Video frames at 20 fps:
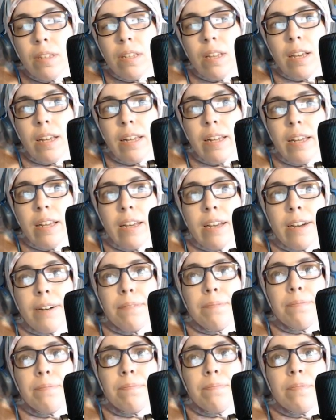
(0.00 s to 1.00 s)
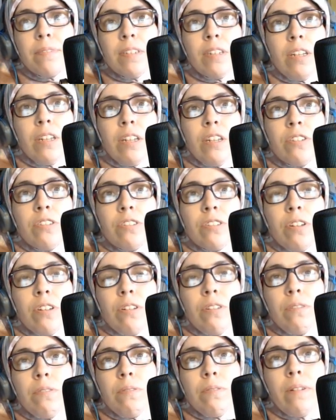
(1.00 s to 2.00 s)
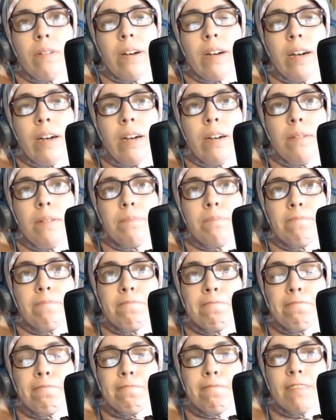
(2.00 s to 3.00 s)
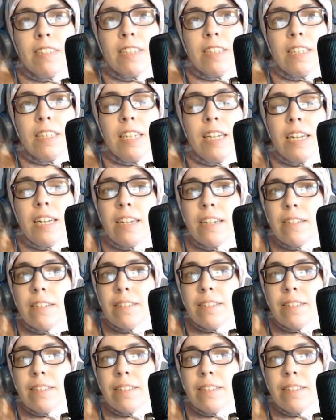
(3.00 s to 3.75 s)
Yeah. So, yeah.